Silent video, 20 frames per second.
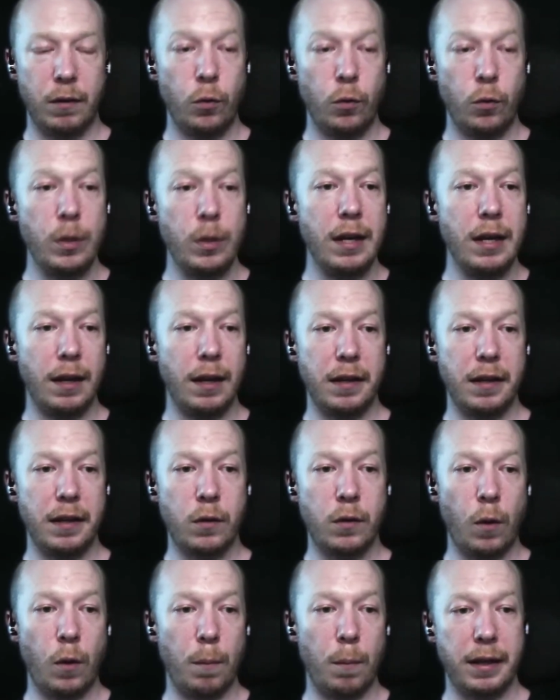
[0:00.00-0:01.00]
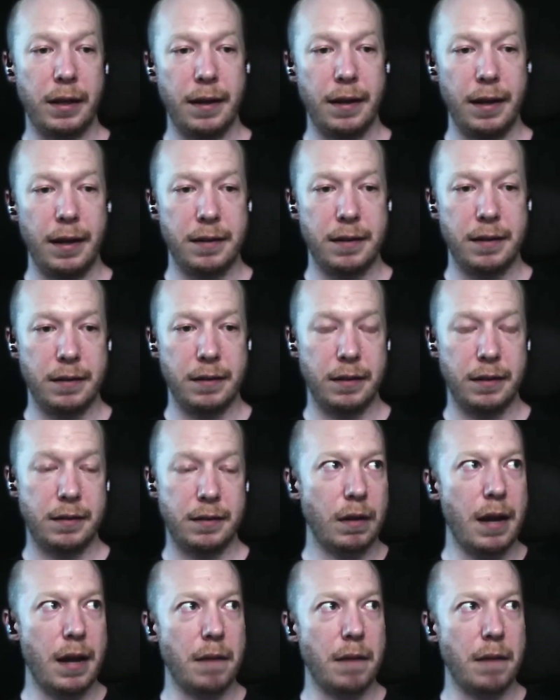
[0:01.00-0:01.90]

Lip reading: really complicated